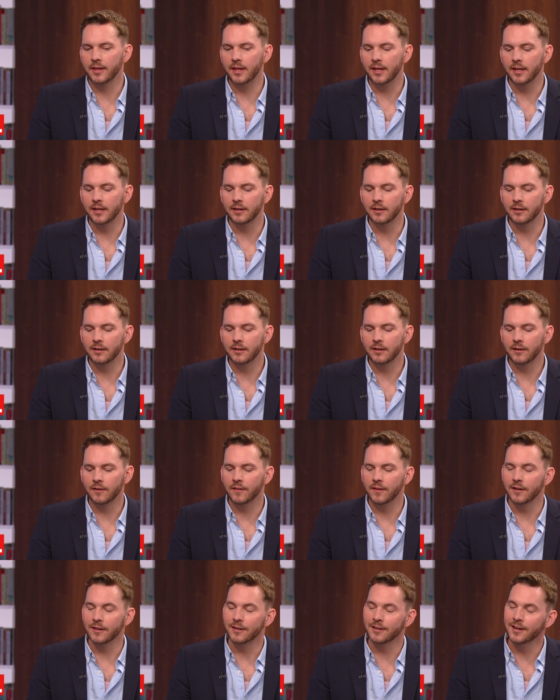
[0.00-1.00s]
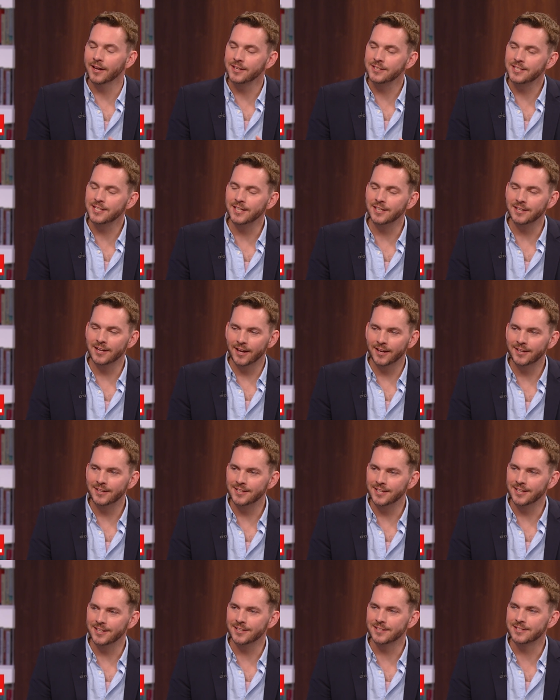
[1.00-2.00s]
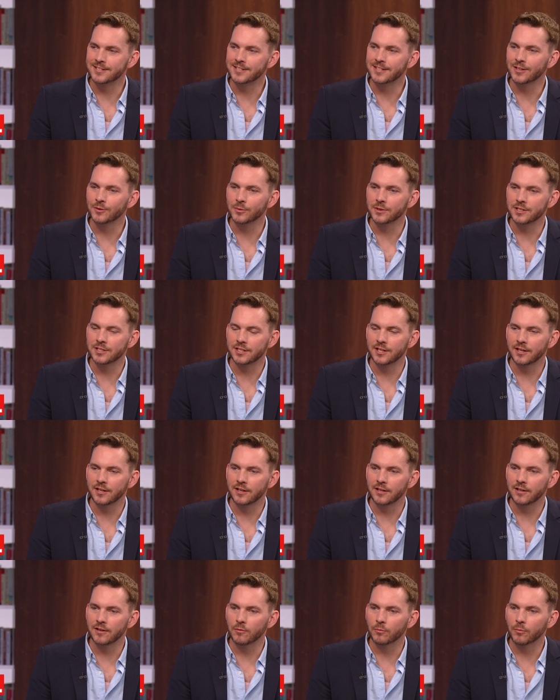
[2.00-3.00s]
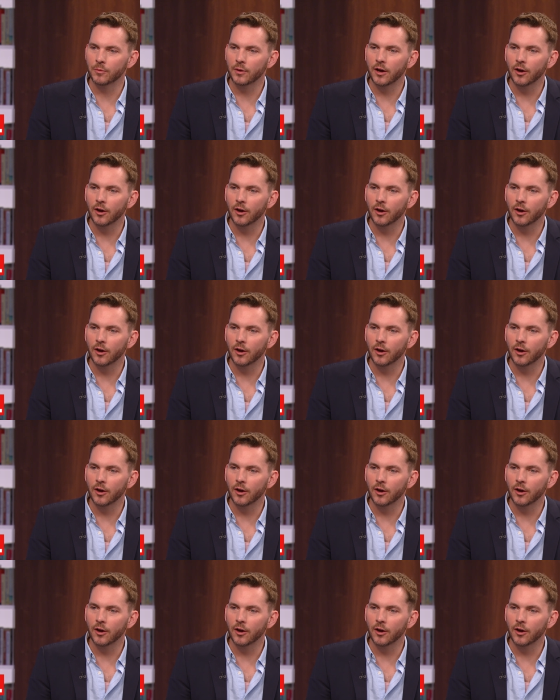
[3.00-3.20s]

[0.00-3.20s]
in the nineteen nineties, there was a,